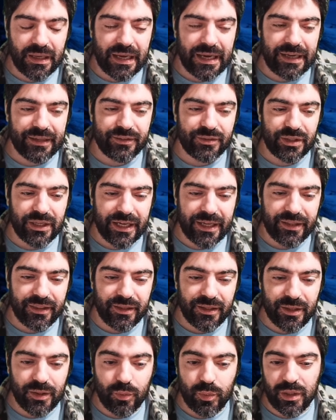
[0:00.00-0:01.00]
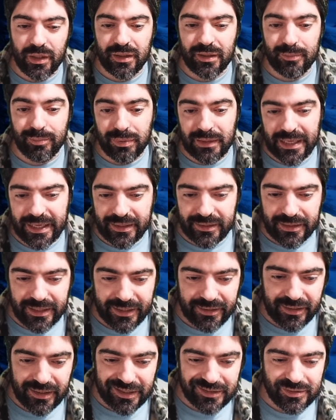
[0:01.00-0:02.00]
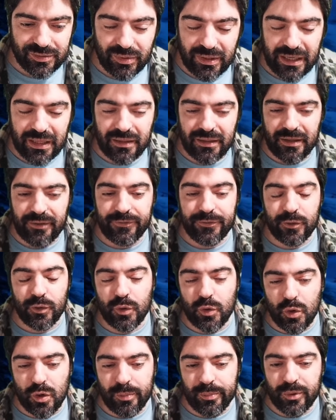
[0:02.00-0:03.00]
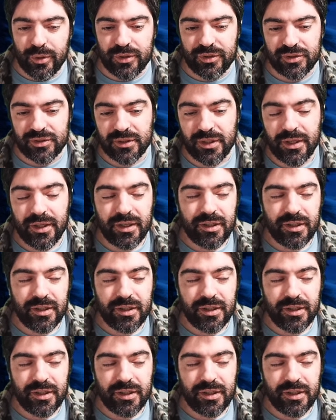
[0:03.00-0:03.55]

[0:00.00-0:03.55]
I tried with the Black Knight as well, a few combos,